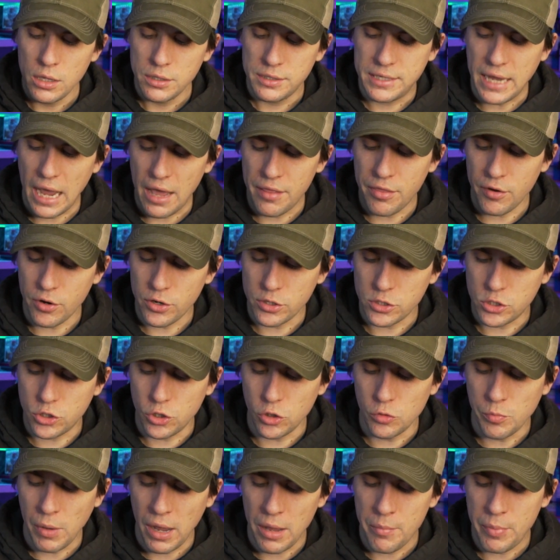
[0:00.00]
tethered
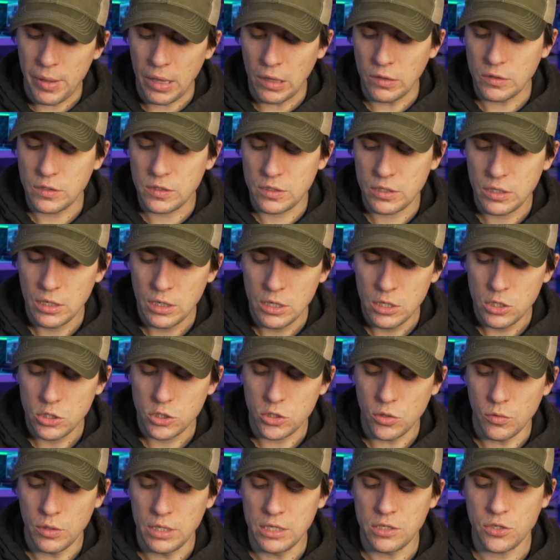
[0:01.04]
to my belt.
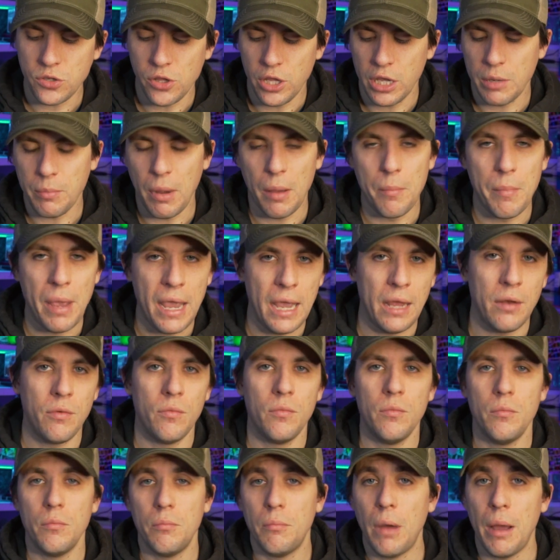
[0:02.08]
So these are like my
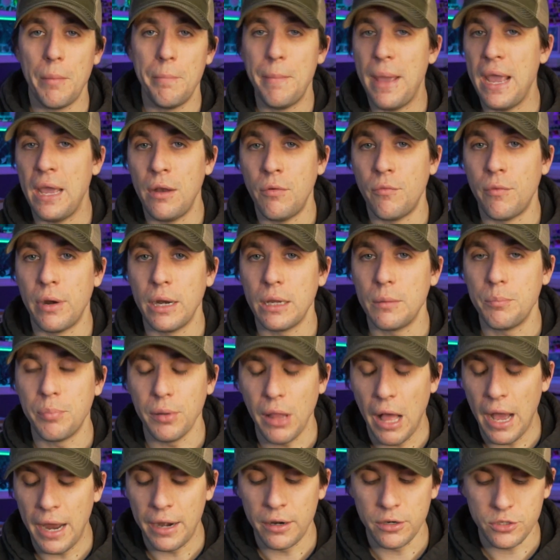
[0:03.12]
main rig
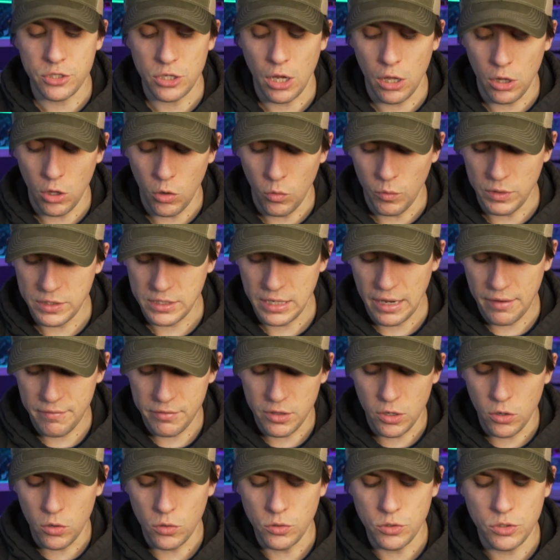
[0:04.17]
pliers. I'll always have
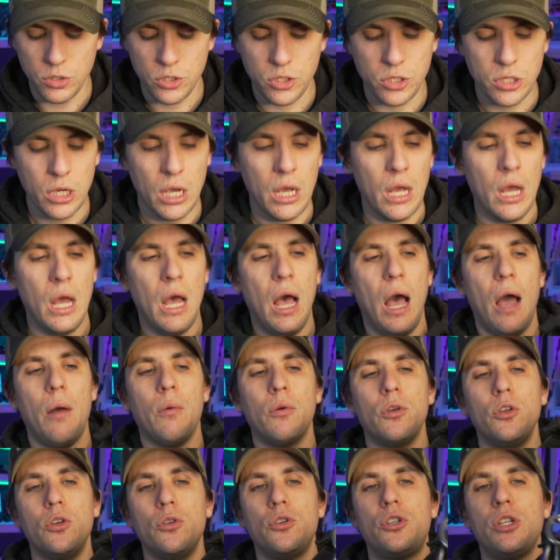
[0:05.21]
those. I
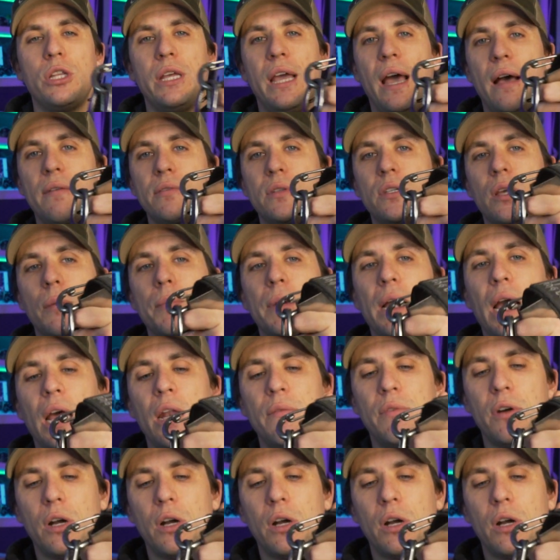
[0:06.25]
will usually have some kind of